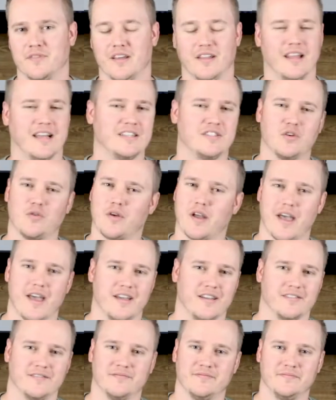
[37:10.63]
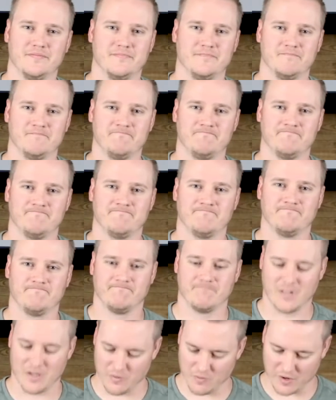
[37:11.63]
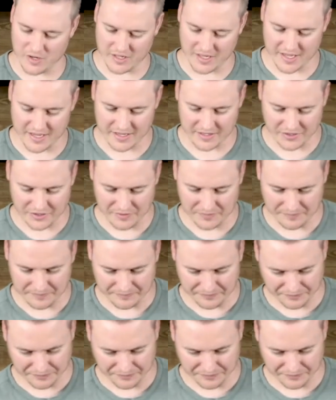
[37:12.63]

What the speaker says: And that's okay. It really is.